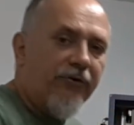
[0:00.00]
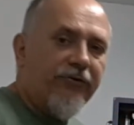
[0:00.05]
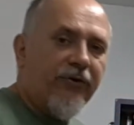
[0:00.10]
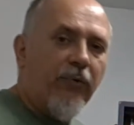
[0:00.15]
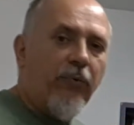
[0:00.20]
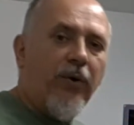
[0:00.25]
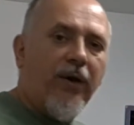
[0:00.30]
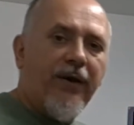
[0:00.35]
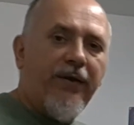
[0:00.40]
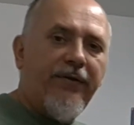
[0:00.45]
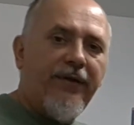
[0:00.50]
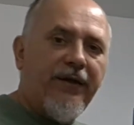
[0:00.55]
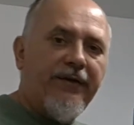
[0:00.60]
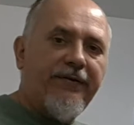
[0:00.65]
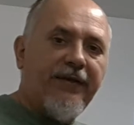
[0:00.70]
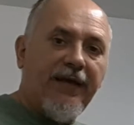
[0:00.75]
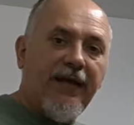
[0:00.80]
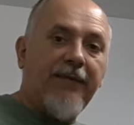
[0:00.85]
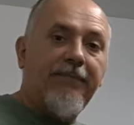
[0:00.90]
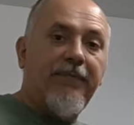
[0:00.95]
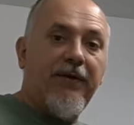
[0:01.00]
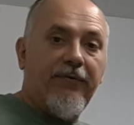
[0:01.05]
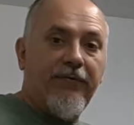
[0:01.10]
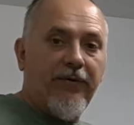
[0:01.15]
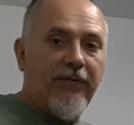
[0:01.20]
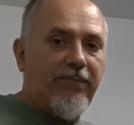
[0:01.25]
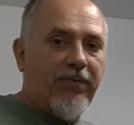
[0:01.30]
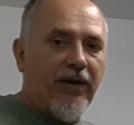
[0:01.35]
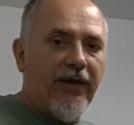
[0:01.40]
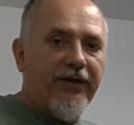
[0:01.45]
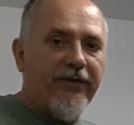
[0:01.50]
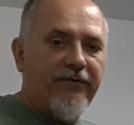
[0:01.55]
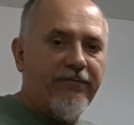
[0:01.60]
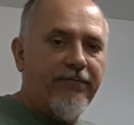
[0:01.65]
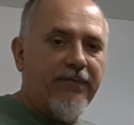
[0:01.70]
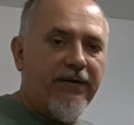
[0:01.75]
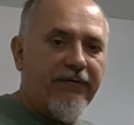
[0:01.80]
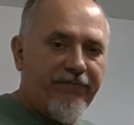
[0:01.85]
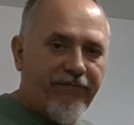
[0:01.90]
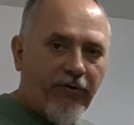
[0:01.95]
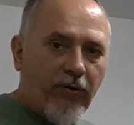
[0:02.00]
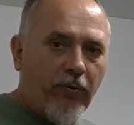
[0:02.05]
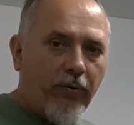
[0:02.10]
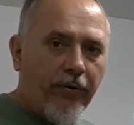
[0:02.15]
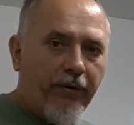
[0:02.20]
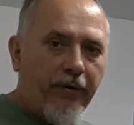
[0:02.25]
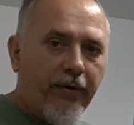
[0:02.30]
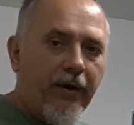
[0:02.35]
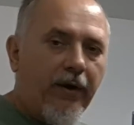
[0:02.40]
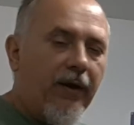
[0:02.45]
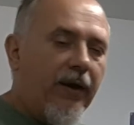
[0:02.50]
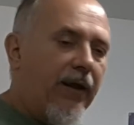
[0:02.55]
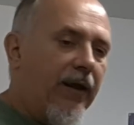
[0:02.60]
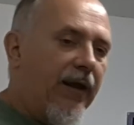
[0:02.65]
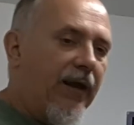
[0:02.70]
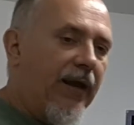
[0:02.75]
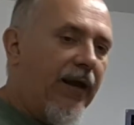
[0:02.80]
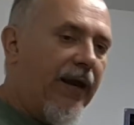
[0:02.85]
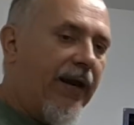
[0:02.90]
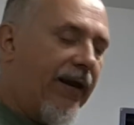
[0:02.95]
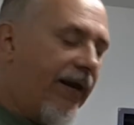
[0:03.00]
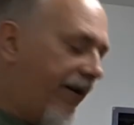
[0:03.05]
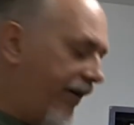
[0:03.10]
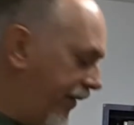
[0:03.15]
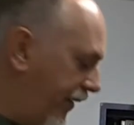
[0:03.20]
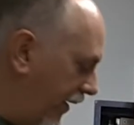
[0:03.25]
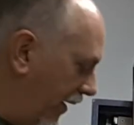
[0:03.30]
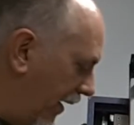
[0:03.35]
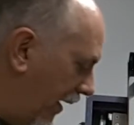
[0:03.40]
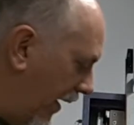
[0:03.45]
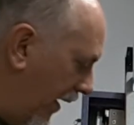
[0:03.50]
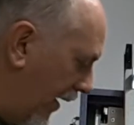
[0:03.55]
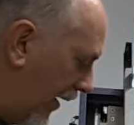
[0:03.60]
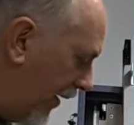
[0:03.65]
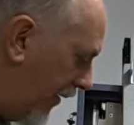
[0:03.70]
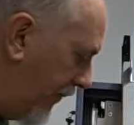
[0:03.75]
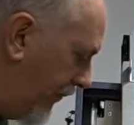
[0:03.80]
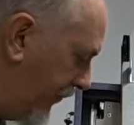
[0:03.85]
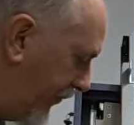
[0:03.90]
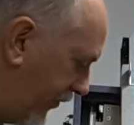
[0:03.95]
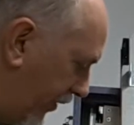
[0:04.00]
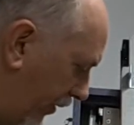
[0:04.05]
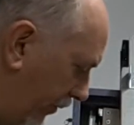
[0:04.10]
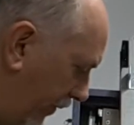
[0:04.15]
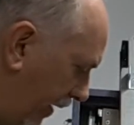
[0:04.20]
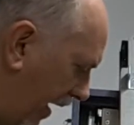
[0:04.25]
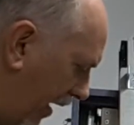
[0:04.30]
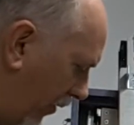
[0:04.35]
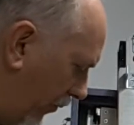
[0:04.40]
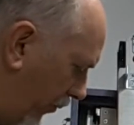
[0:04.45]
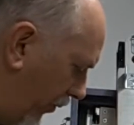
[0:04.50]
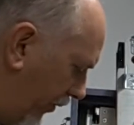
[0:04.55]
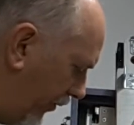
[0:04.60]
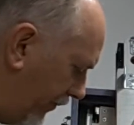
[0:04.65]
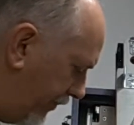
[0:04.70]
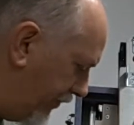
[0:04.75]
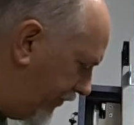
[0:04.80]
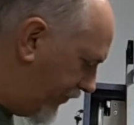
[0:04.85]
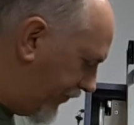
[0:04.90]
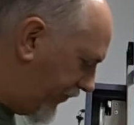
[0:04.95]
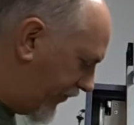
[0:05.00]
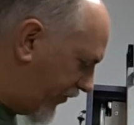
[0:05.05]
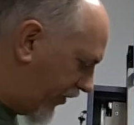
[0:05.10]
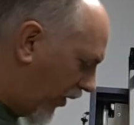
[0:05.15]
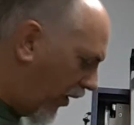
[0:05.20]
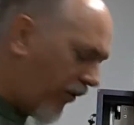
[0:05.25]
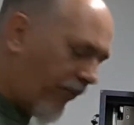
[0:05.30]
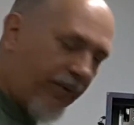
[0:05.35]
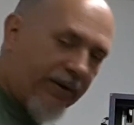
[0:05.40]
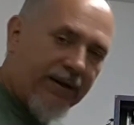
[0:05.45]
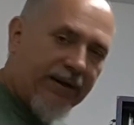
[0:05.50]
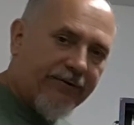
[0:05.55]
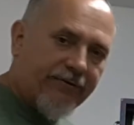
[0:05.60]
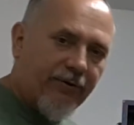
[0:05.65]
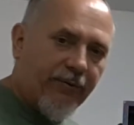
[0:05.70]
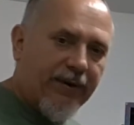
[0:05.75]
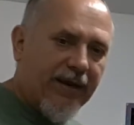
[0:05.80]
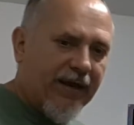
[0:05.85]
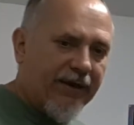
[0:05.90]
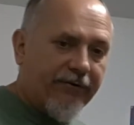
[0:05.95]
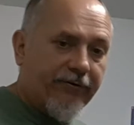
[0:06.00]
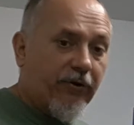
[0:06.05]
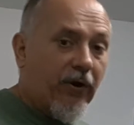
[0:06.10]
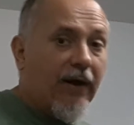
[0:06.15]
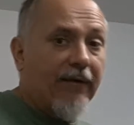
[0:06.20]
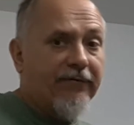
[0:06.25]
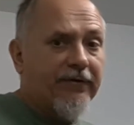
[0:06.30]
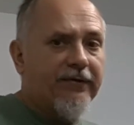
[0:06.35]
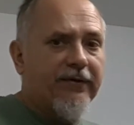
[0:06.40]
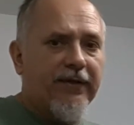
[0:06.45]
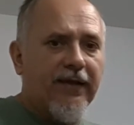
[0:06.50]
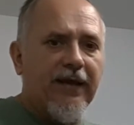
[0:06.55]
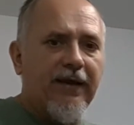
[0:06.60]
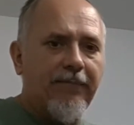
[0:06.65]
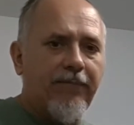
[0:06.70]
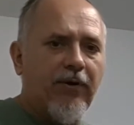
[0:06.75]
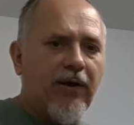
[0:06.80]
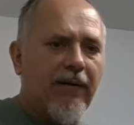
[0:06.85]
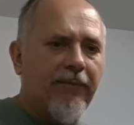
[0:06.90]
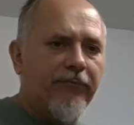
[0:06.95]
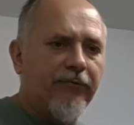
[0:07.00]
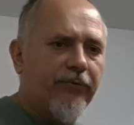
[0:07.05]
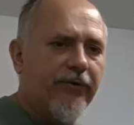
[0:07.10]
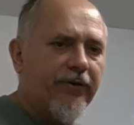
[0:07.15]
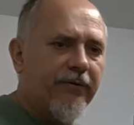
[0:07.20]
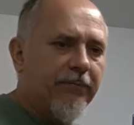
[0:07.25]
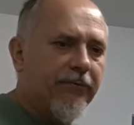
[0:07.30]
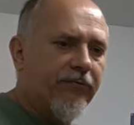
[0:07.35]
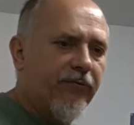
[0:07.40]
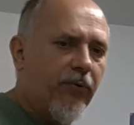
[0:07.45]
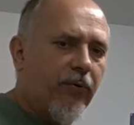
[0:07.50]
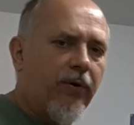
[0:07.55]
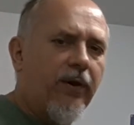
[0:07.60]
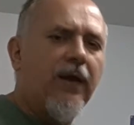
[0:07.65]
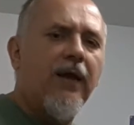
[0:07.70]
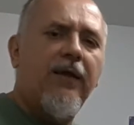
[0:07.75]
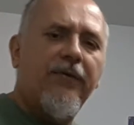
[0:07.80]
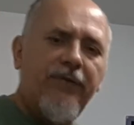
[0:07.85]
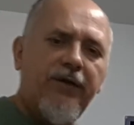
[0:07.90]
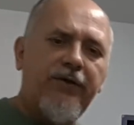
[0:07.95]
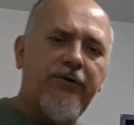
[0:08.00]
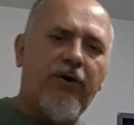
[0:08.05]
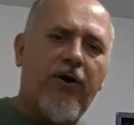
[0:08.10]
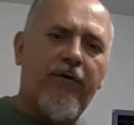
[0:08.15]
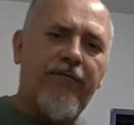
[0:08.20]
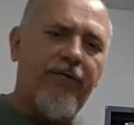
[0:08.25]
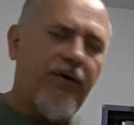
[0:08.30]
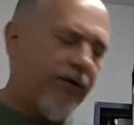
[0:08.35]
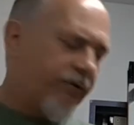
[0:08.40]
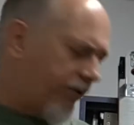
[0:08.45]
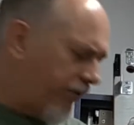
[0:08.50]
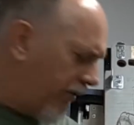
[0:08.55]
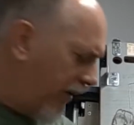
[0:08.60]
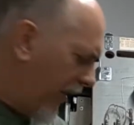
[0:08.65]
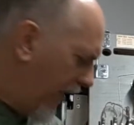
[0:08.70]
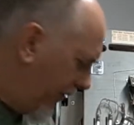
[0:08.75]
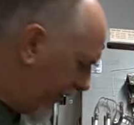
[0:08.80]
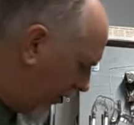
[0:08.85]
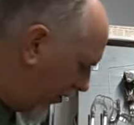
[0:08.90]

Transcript: So one of these had been replaced before, and so now so obviously they had problems with it before. These are functional.